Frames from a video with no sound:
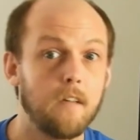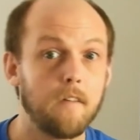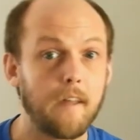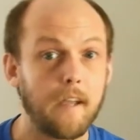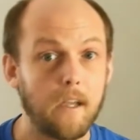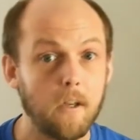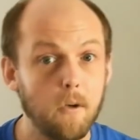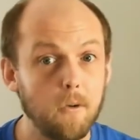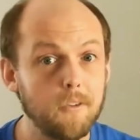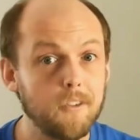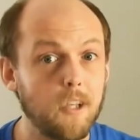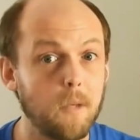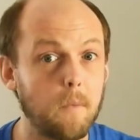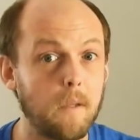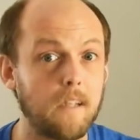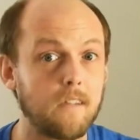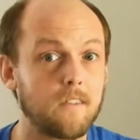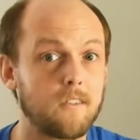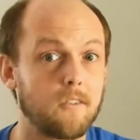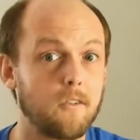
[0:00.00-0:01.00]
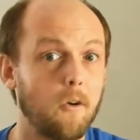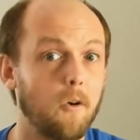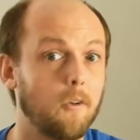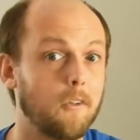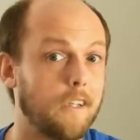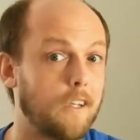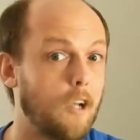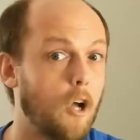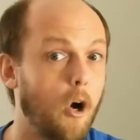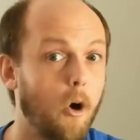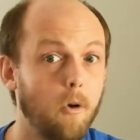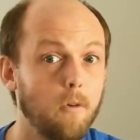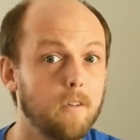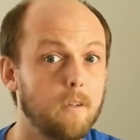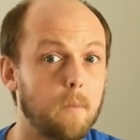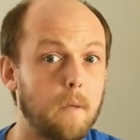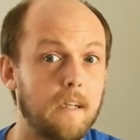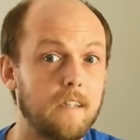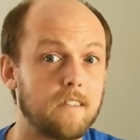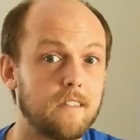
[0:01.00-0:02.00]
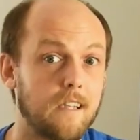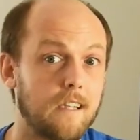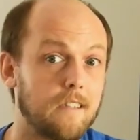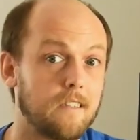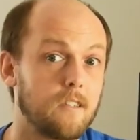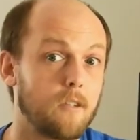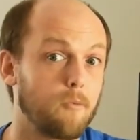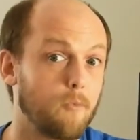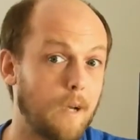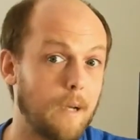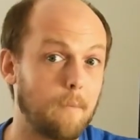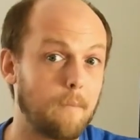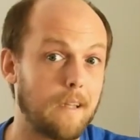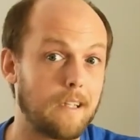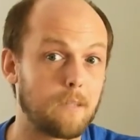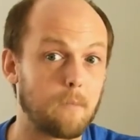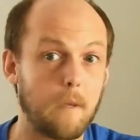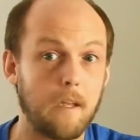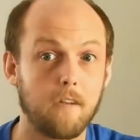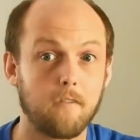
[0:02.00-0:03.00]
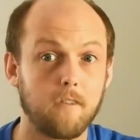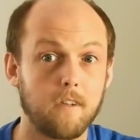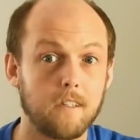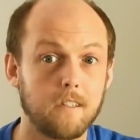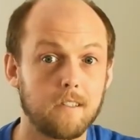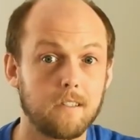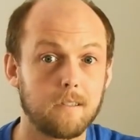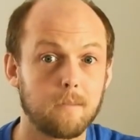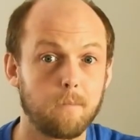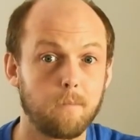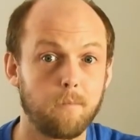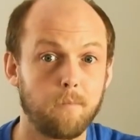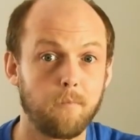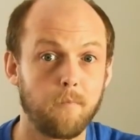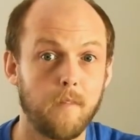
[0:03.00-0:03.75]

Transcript: they can also be installed in older PCs to reap these benefits.